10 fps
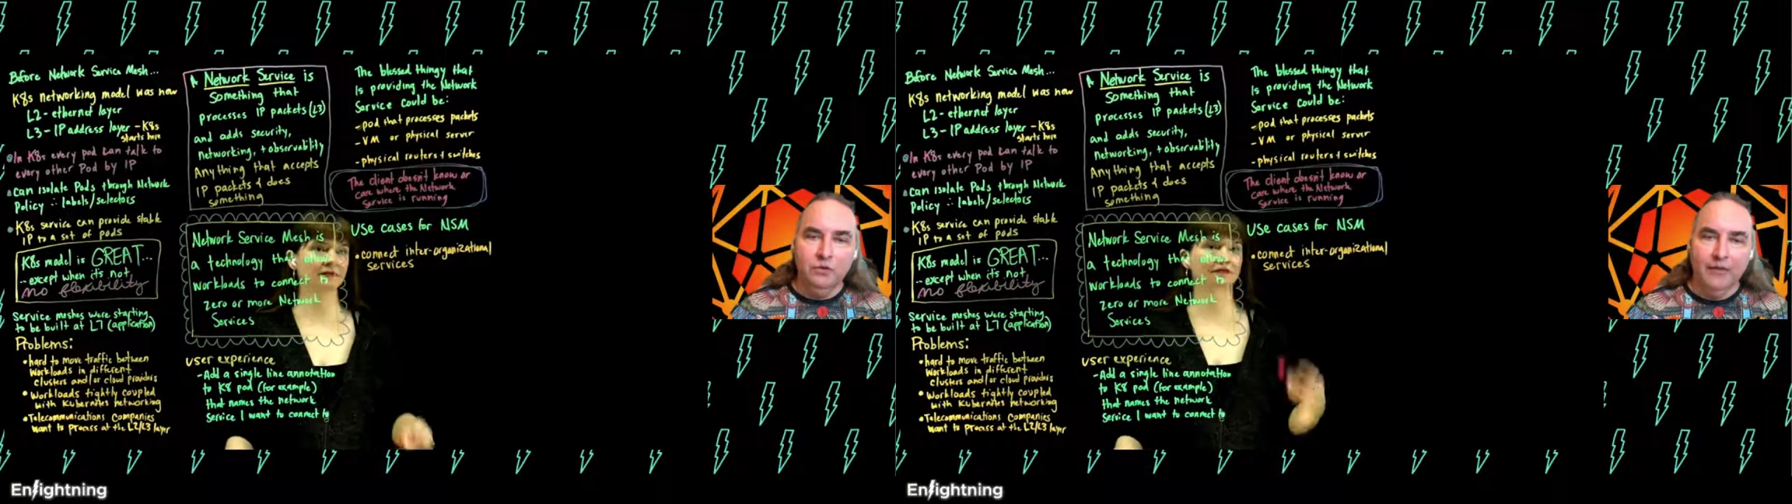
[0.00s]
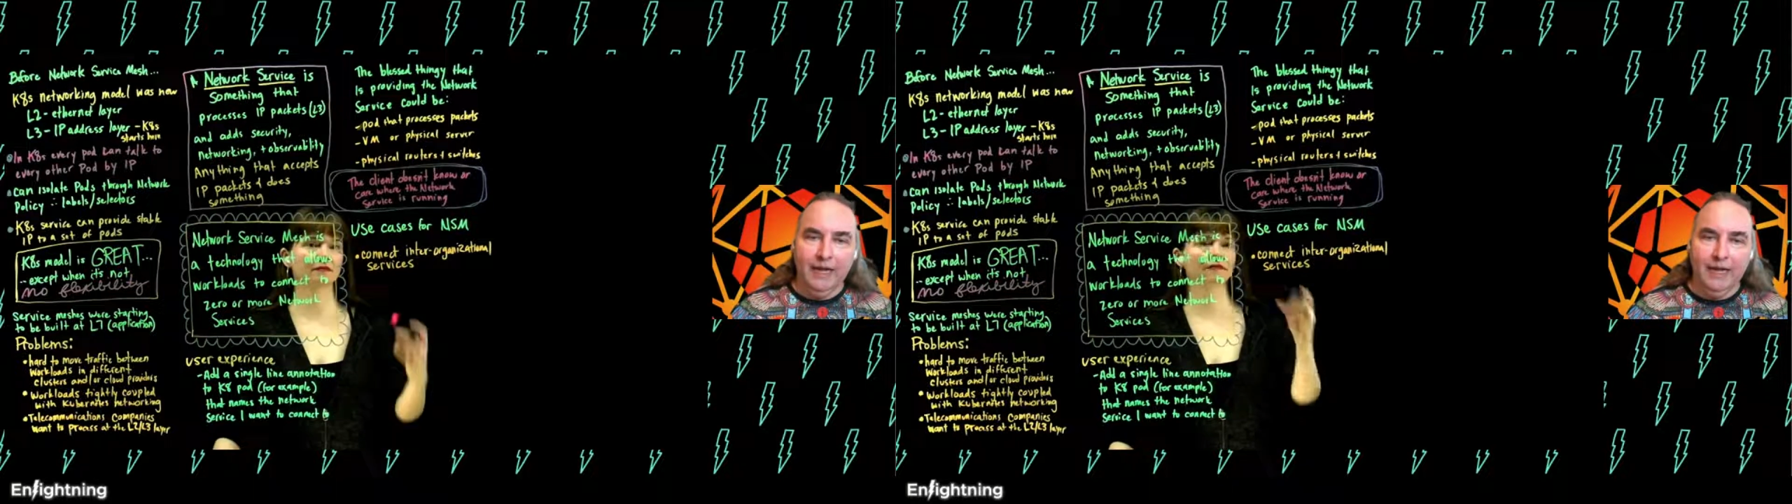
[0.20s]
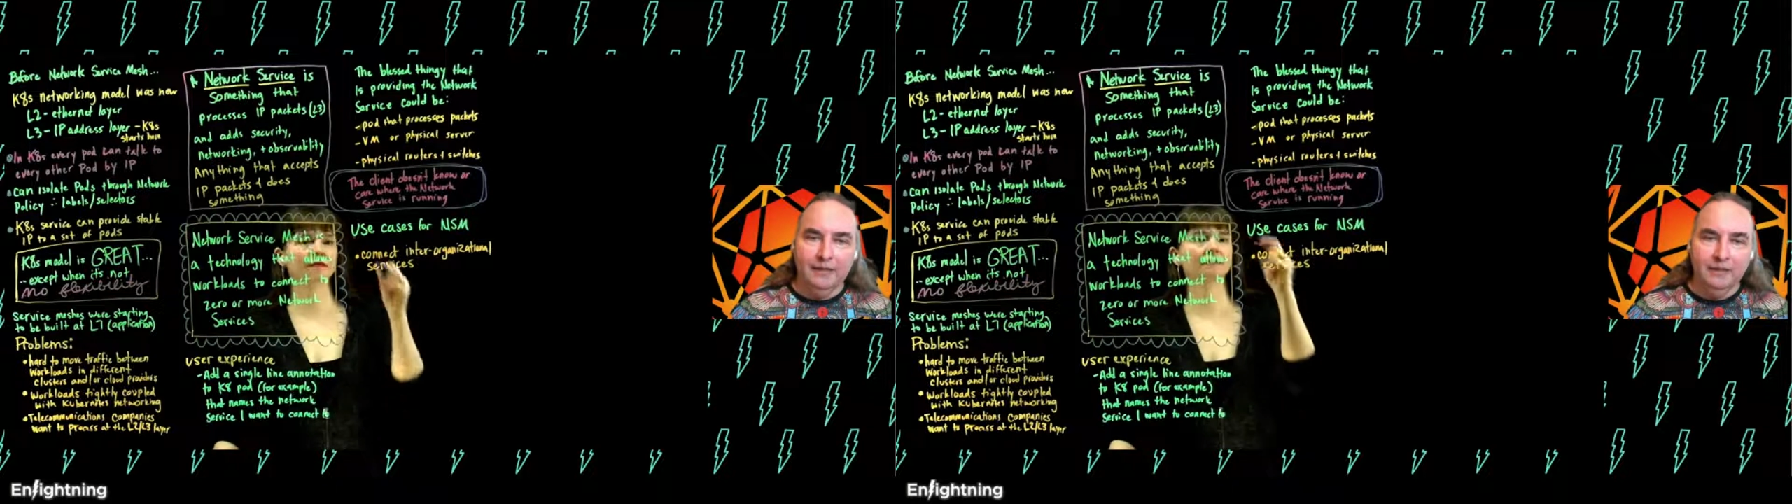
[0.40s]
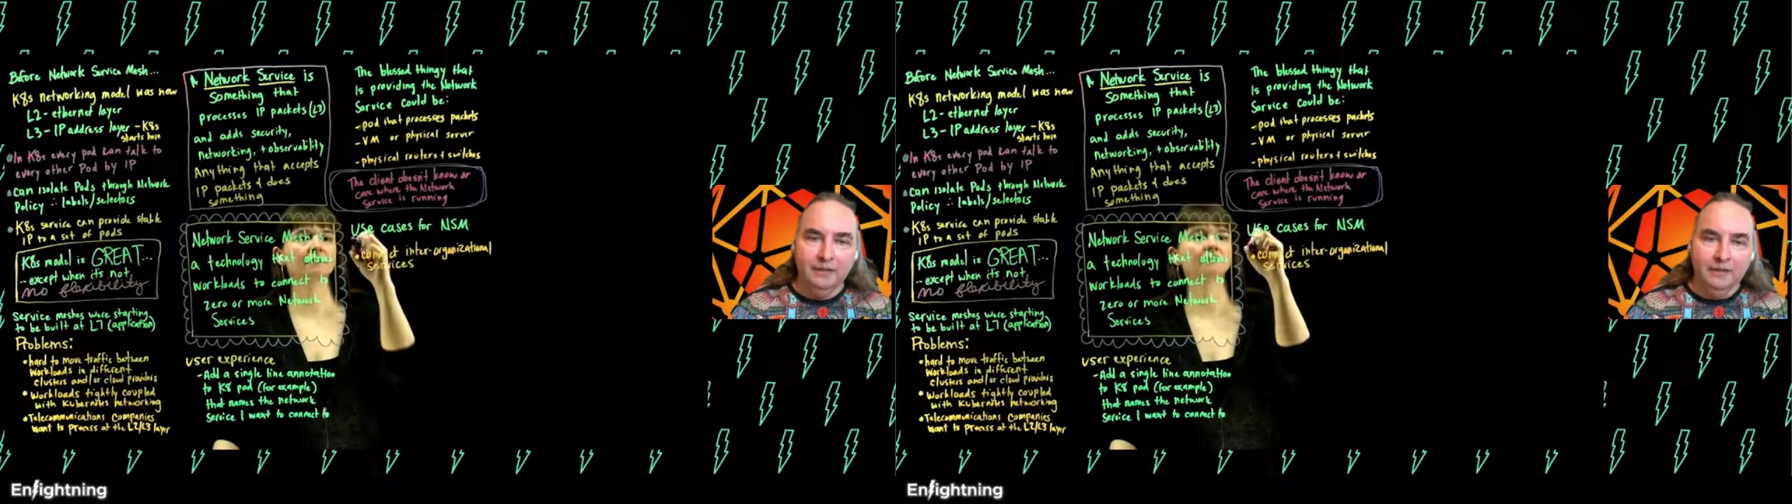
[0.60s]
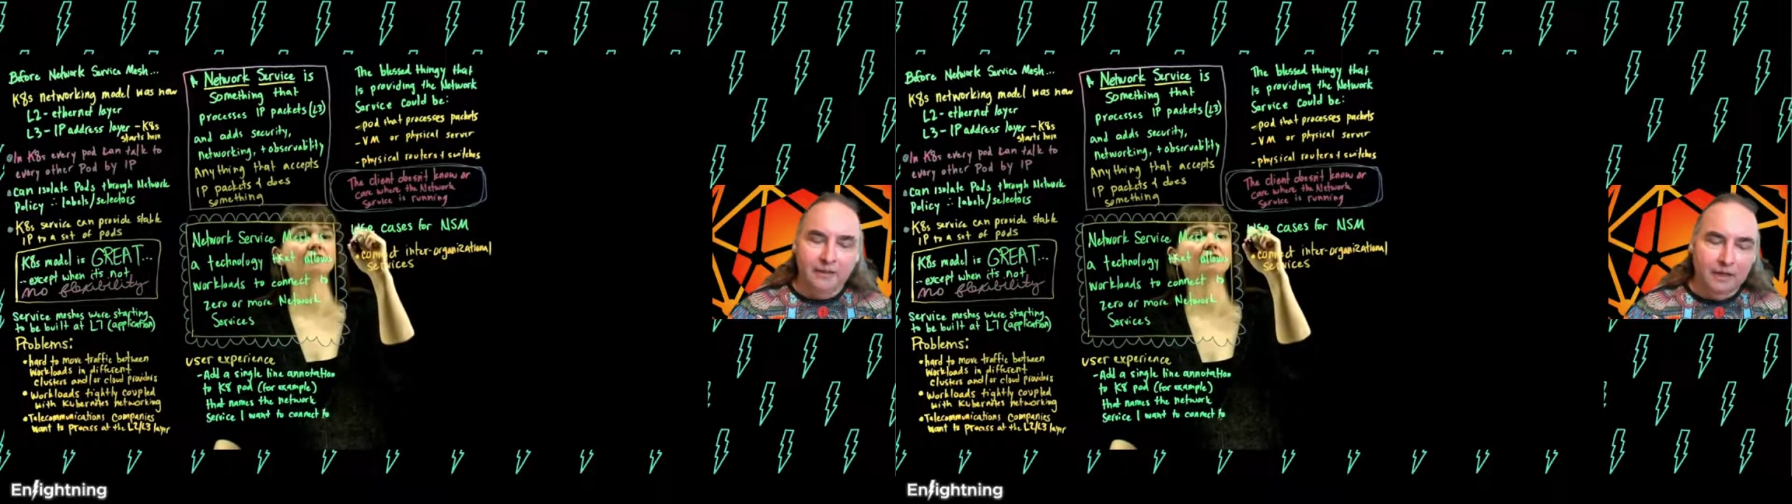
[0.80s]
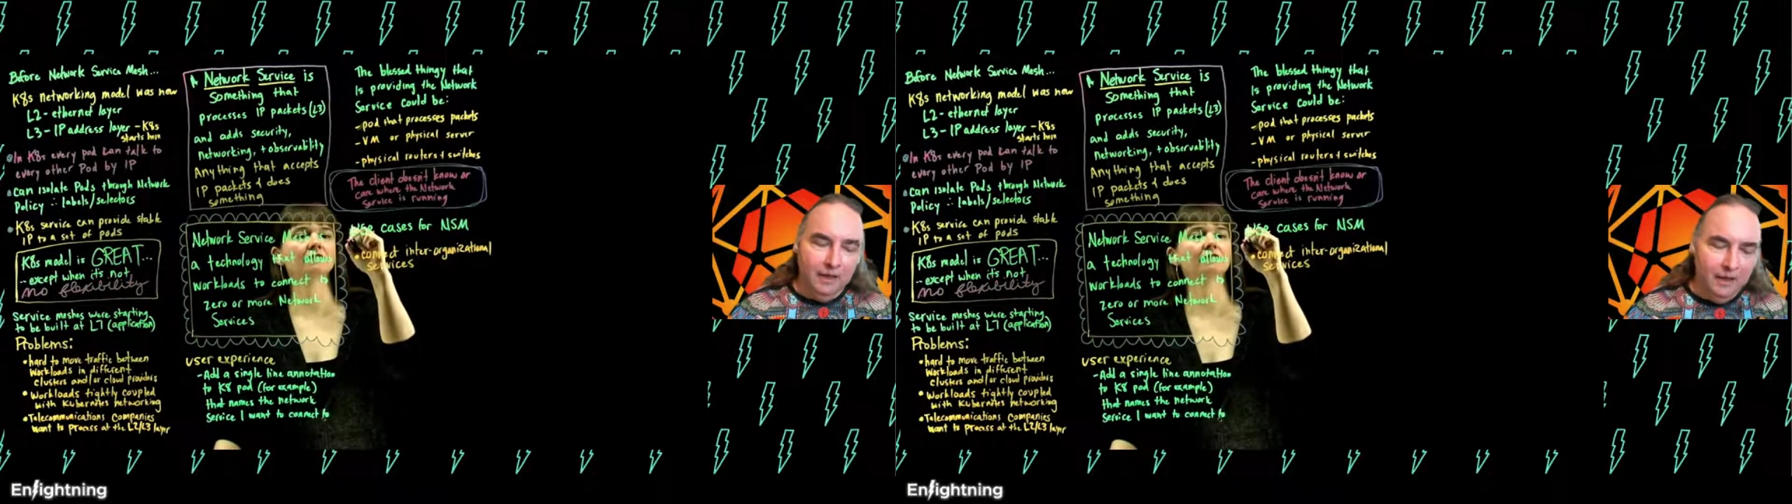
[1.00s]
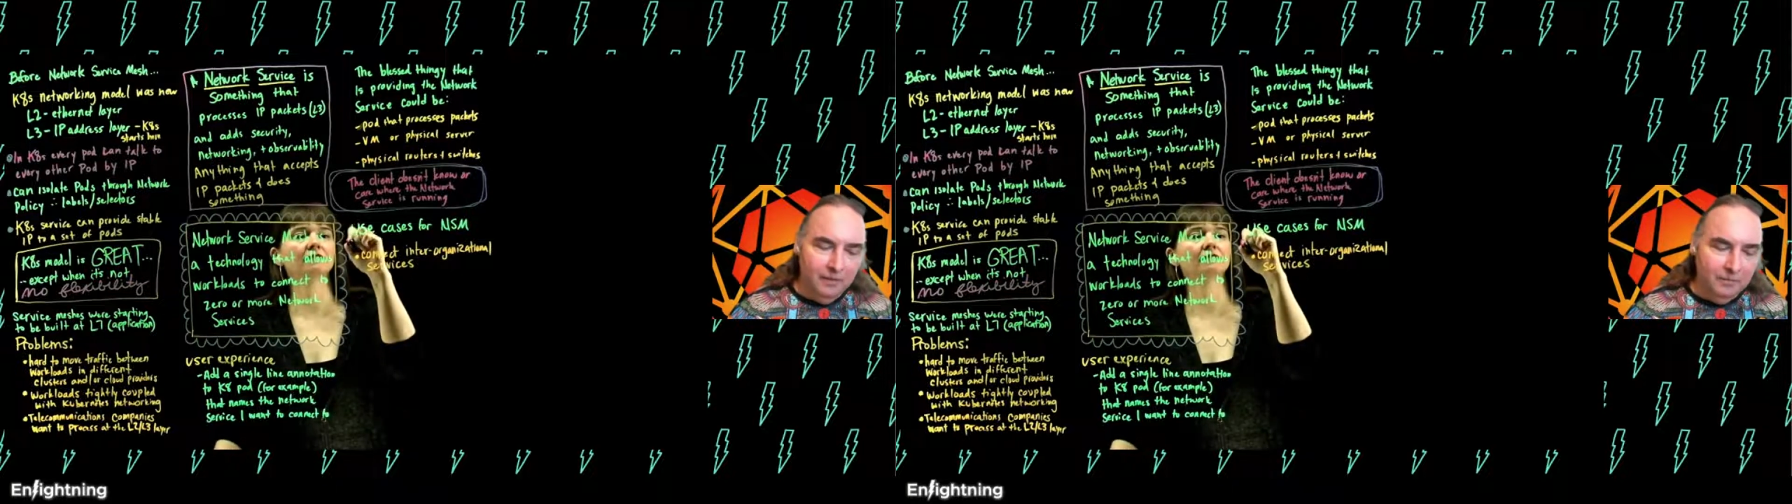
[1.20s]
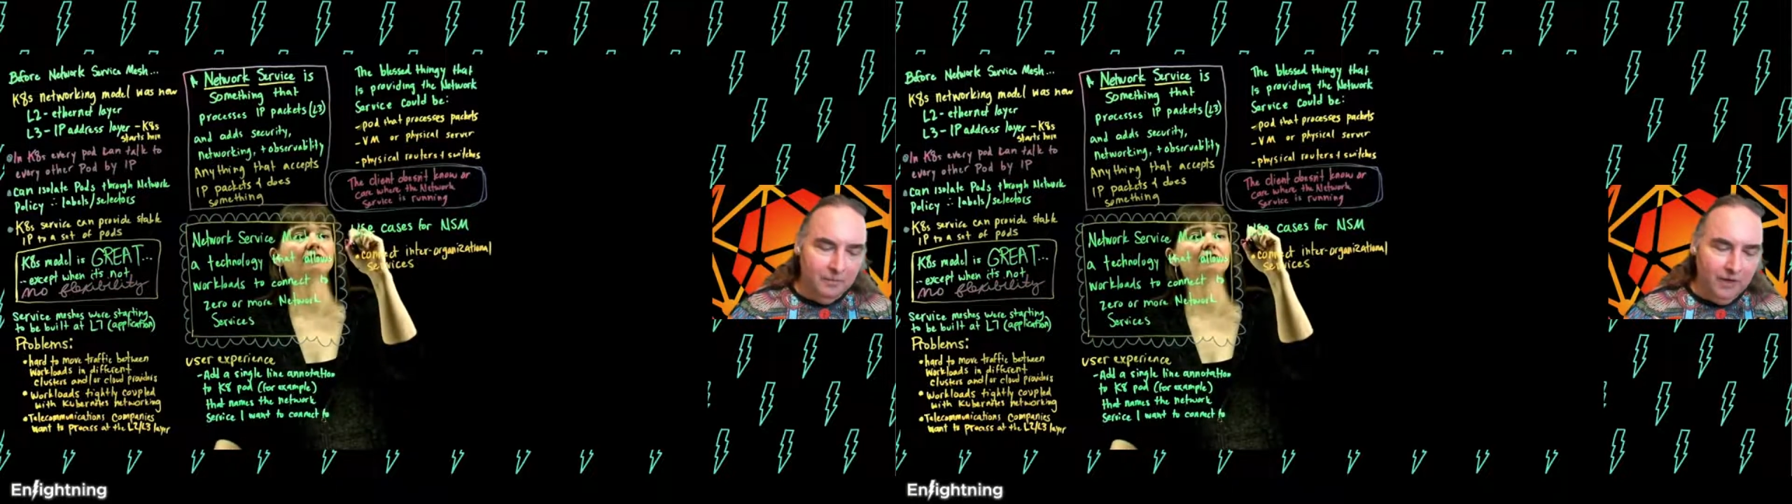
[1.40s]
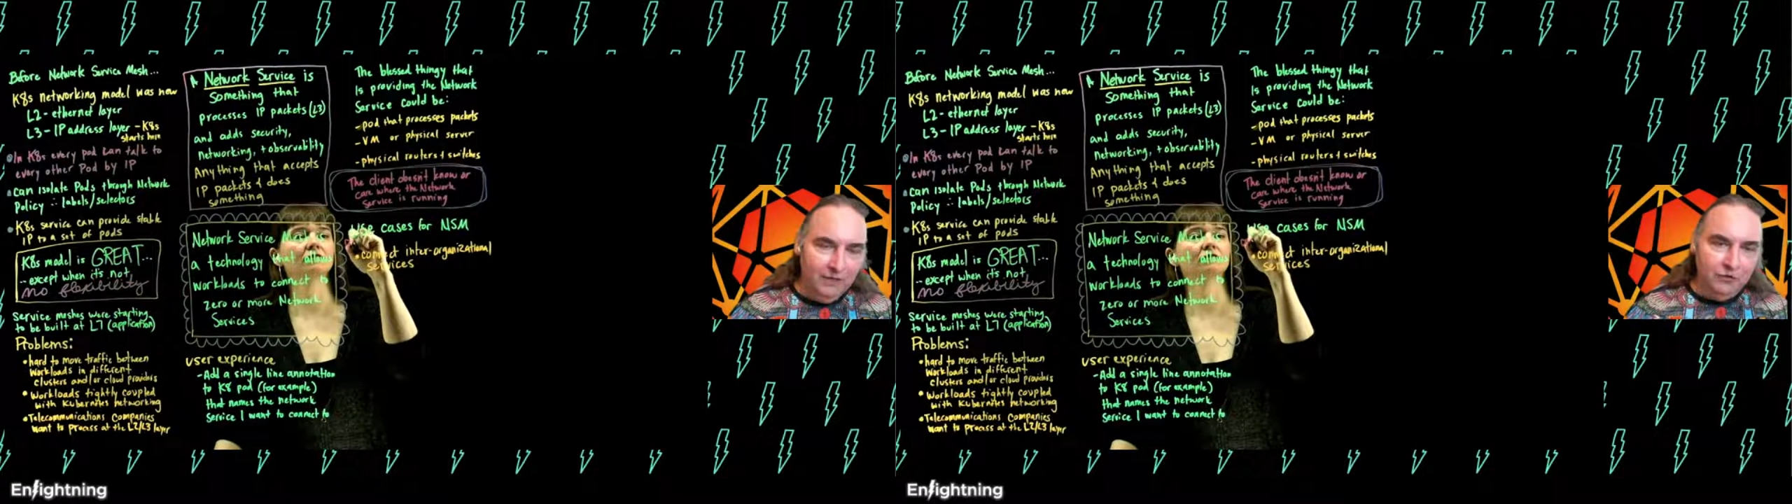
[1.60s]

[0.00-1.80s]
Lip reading: do that than if you're